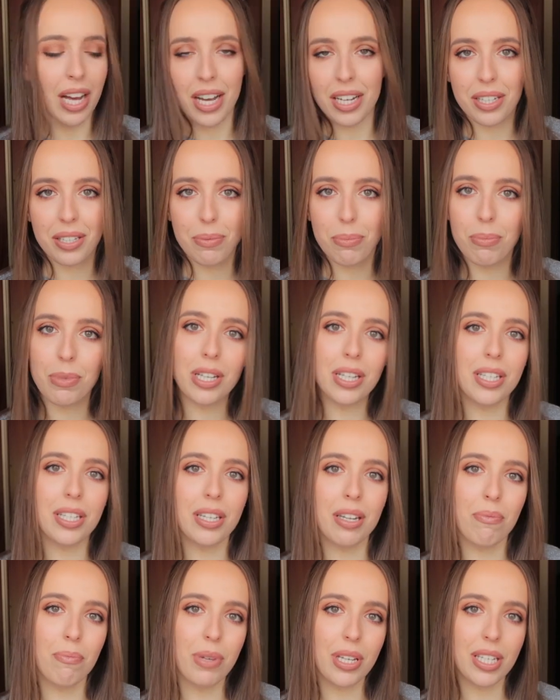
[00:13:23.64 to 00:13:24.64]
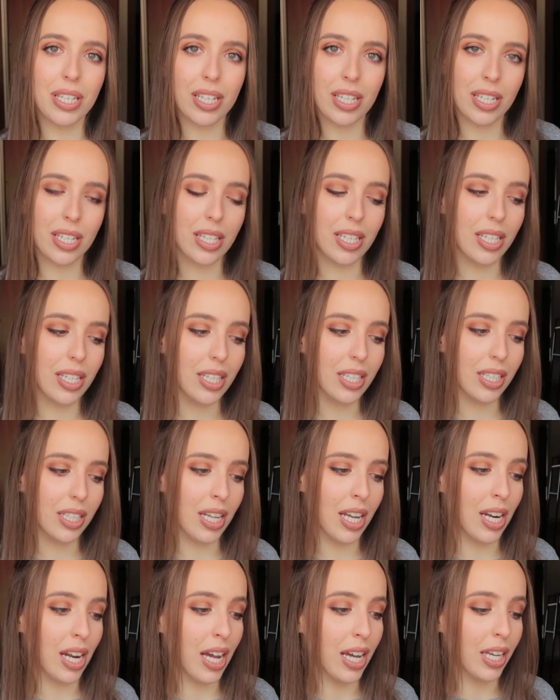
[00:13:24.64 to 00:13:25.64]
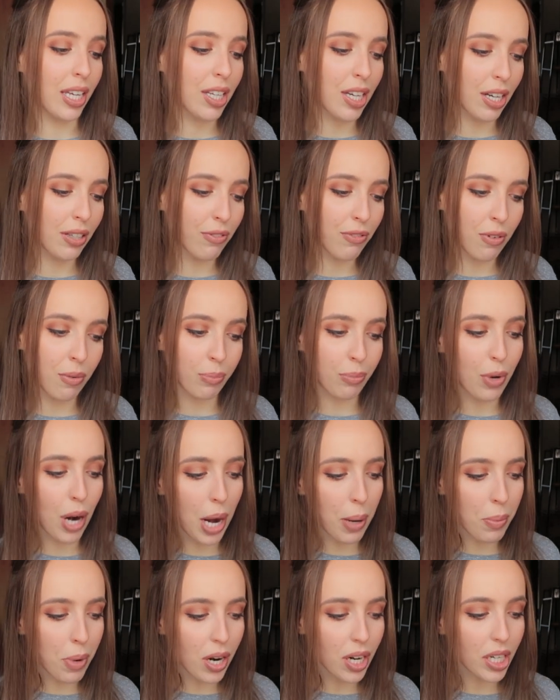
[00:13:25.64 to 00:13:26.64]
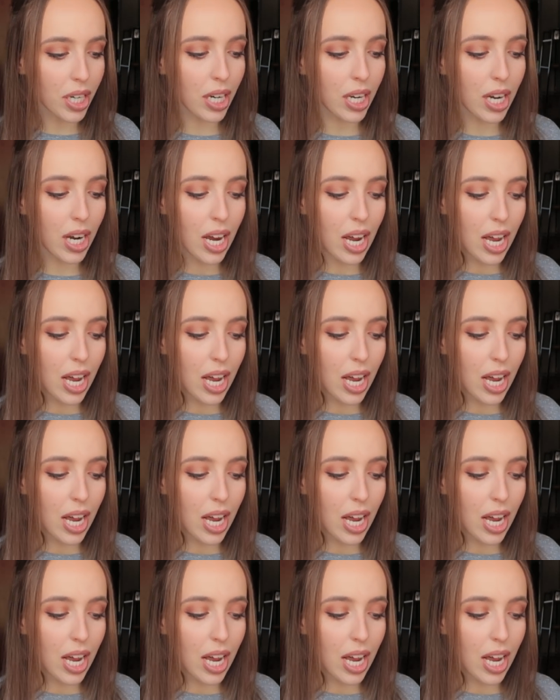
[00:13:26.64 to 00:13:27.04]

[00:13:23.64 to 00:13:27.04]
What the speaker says: last bits and pieces that I got from Primark.